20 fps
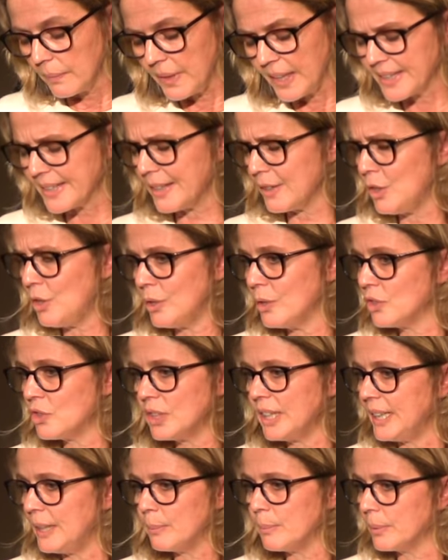That's a
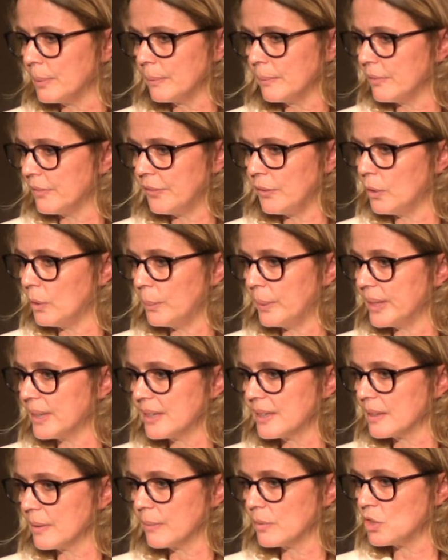huge leap
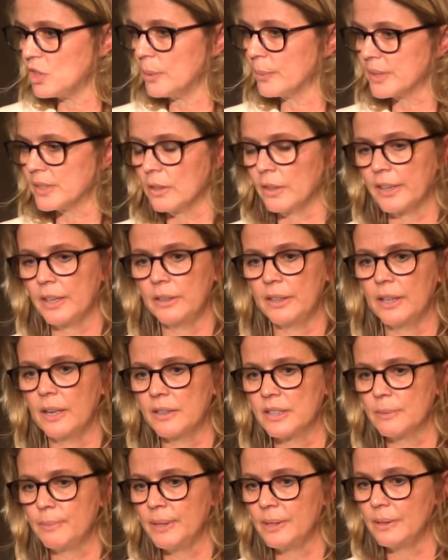forward. She was not only
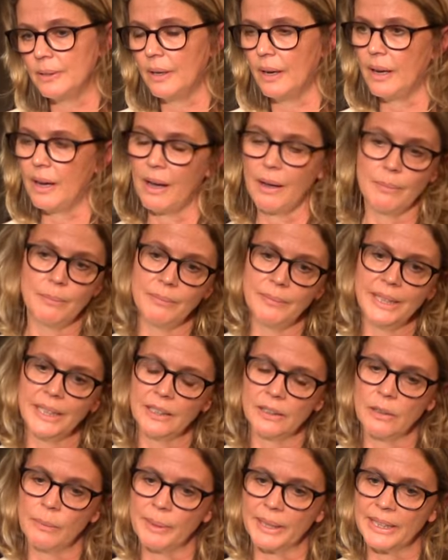going to be
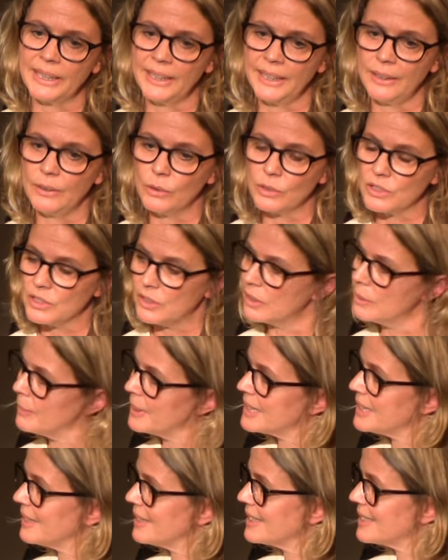economically
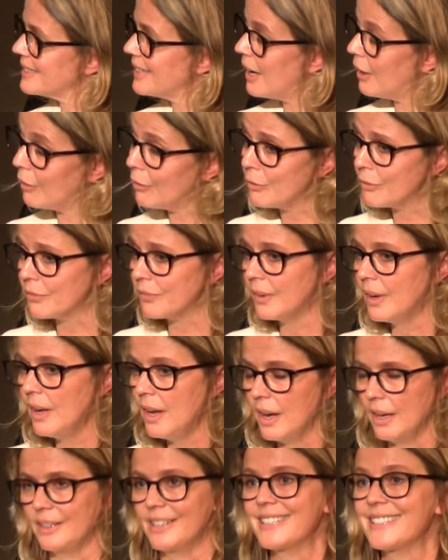autonomous herself,
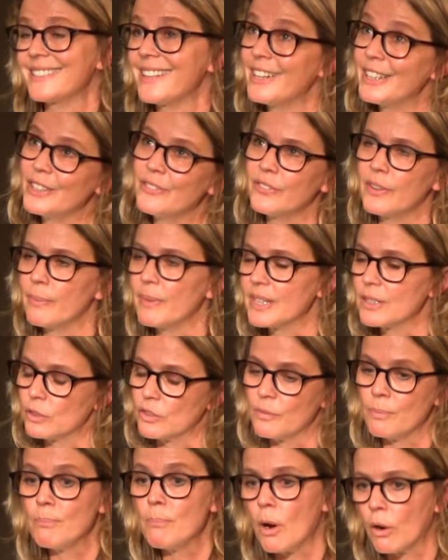and aside from the
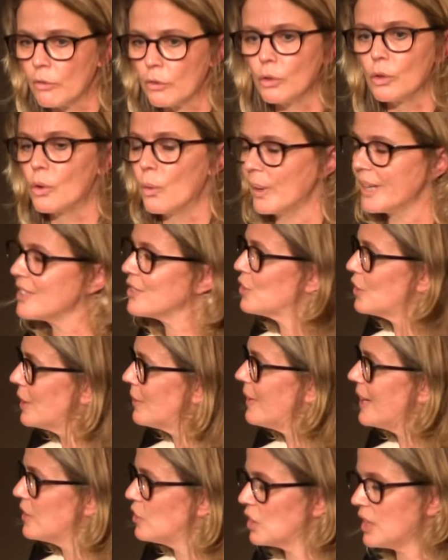sort of moral
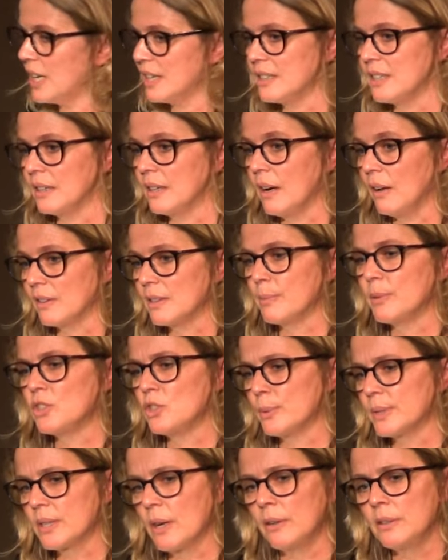question of educating girls,
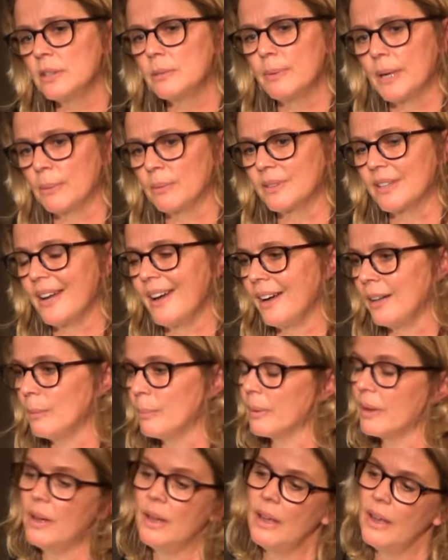but she was going to be able to
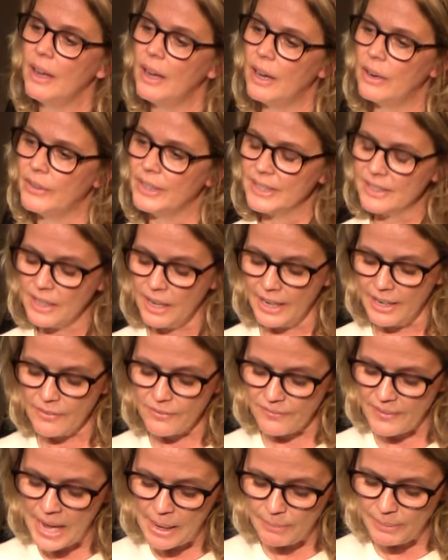help her
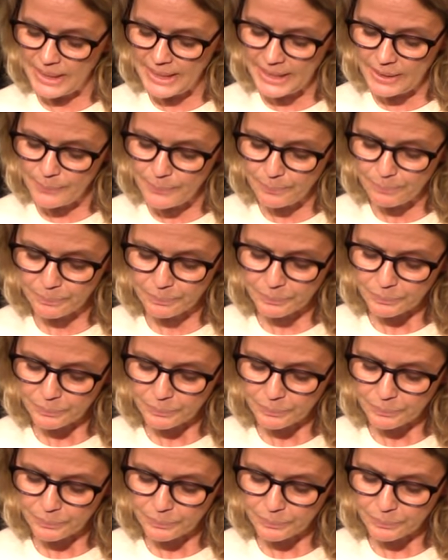entire family.